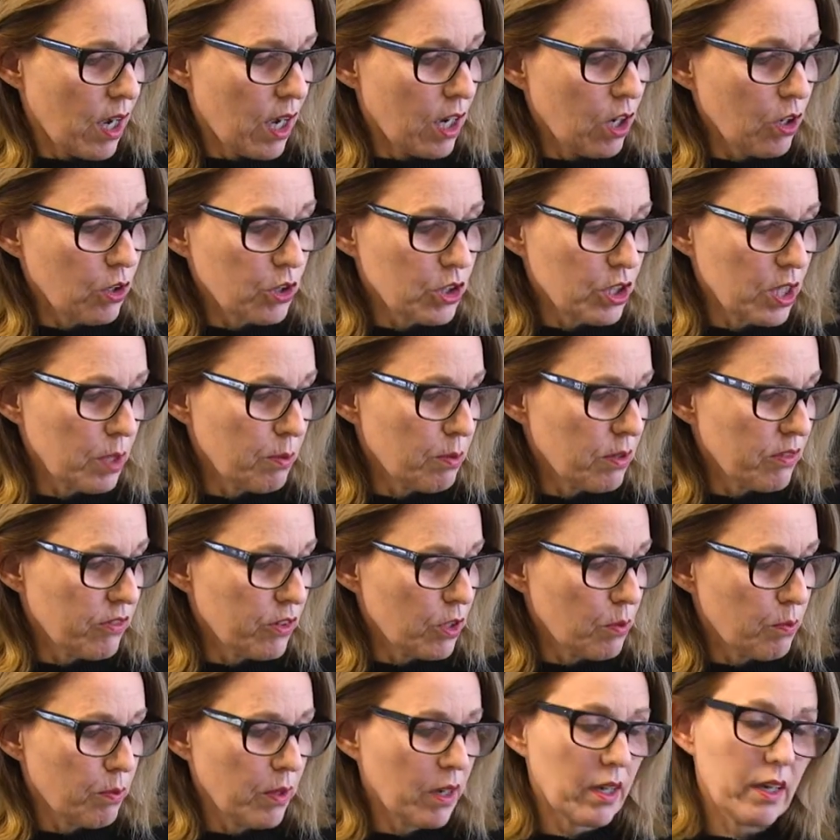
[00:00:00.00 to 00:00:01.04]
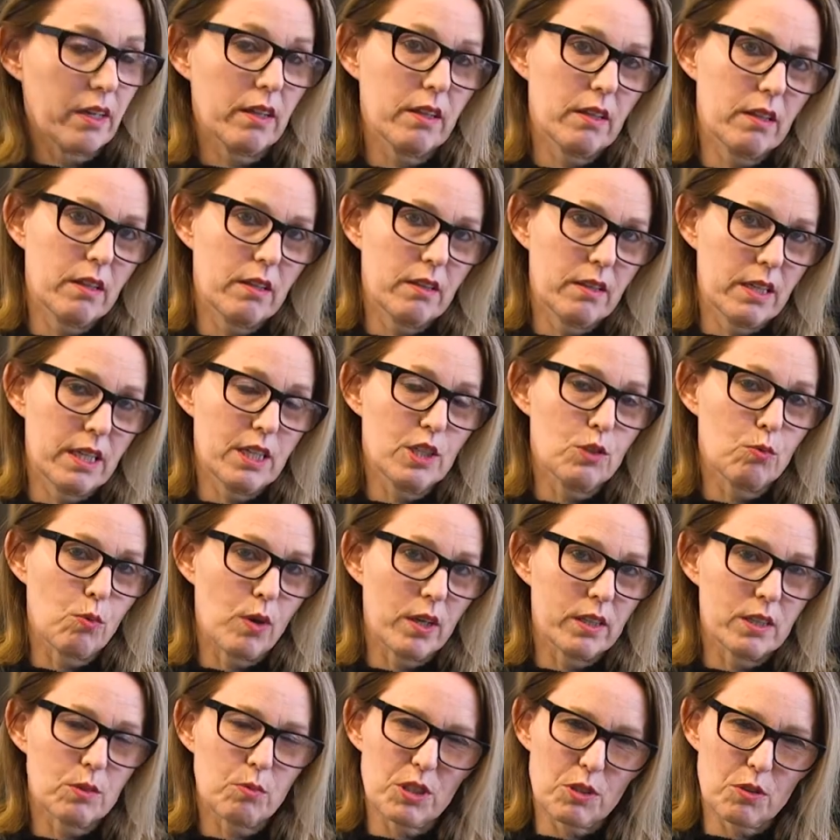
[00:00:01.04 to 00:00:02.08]
A lot cheaper if you buy these
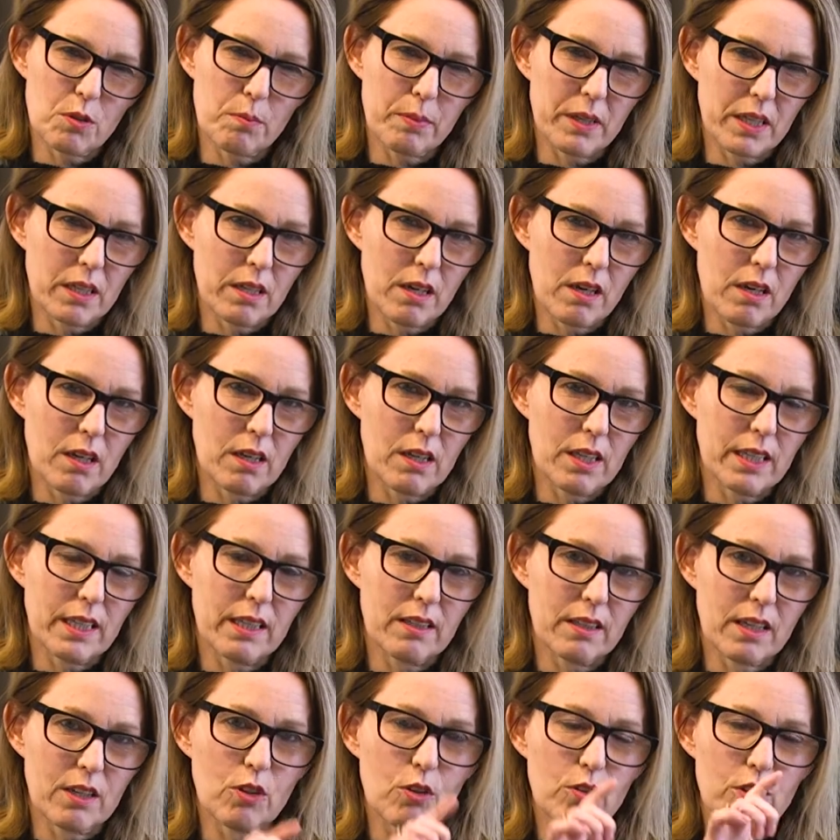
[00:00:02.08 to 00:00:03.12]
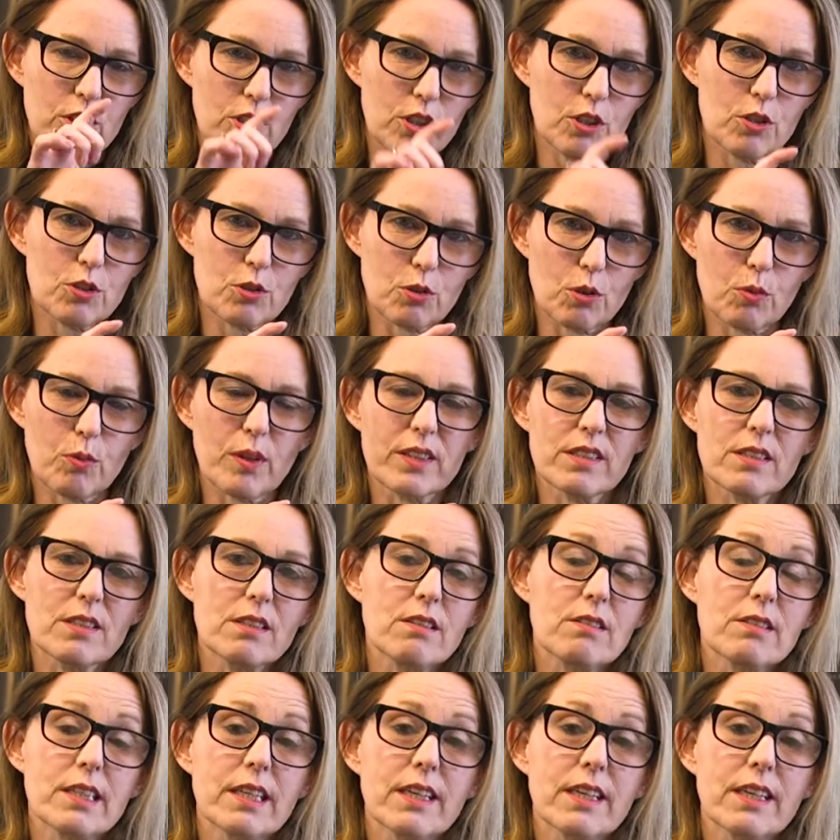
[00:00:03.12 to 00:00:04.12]
ones, which are a bit gnarly. They're not the usual ones that you see